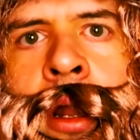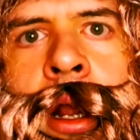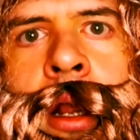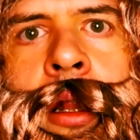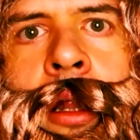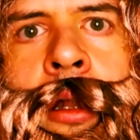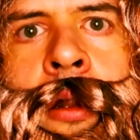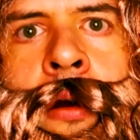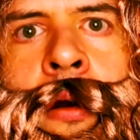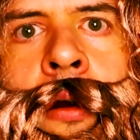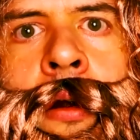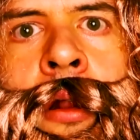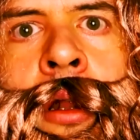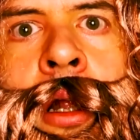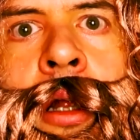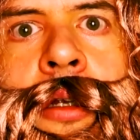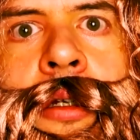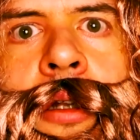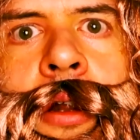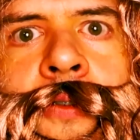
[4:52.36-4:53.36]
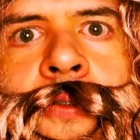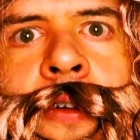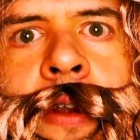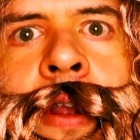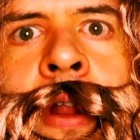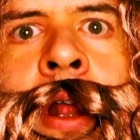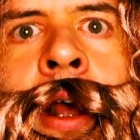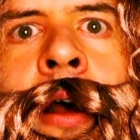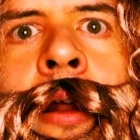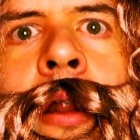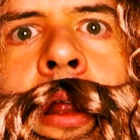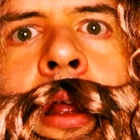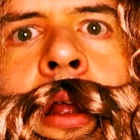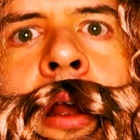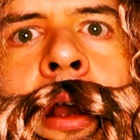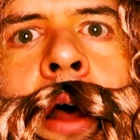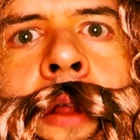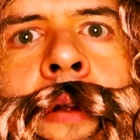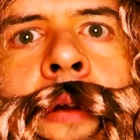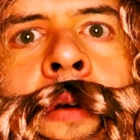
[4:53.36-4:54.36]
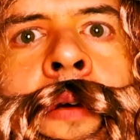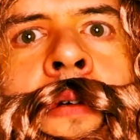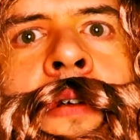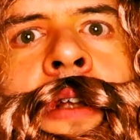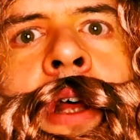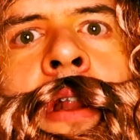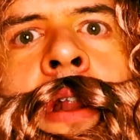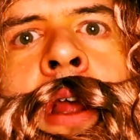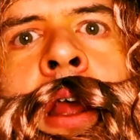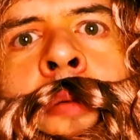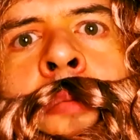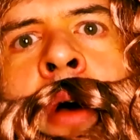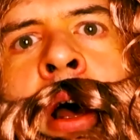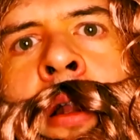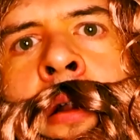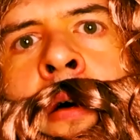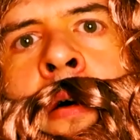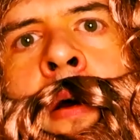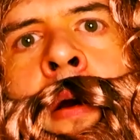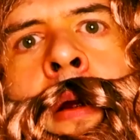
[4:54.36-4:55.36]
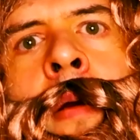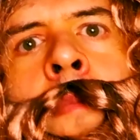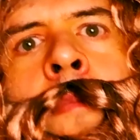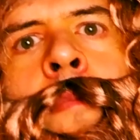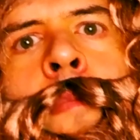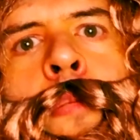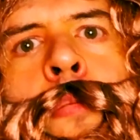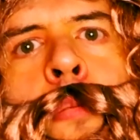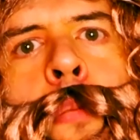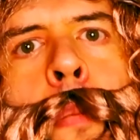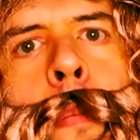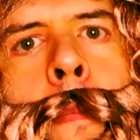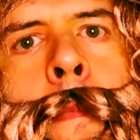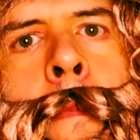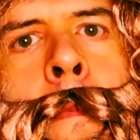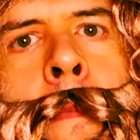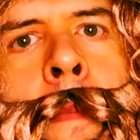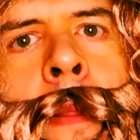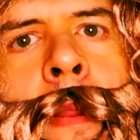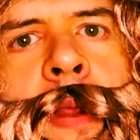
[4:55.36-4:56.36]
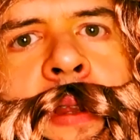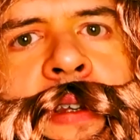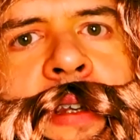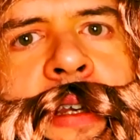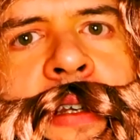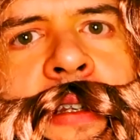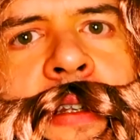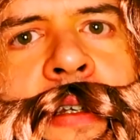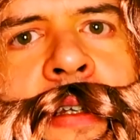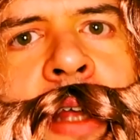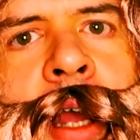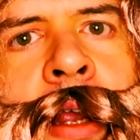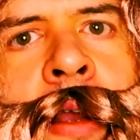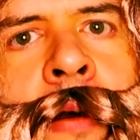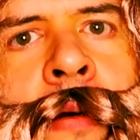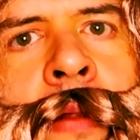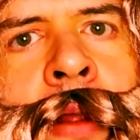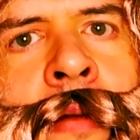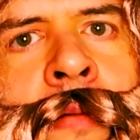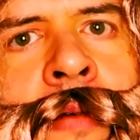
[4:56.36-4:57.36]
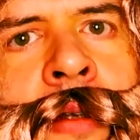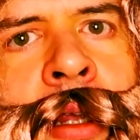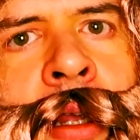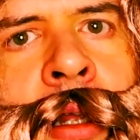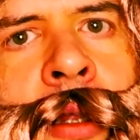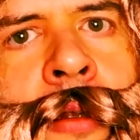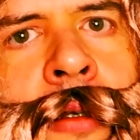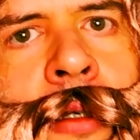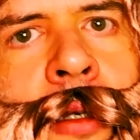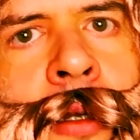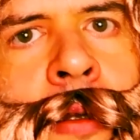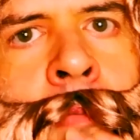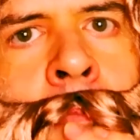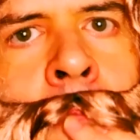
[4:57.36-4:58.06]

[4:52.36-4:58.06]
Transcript: a knock at the door, and I started freaking out. I thought, who's at my door? Is this the psycho themselves?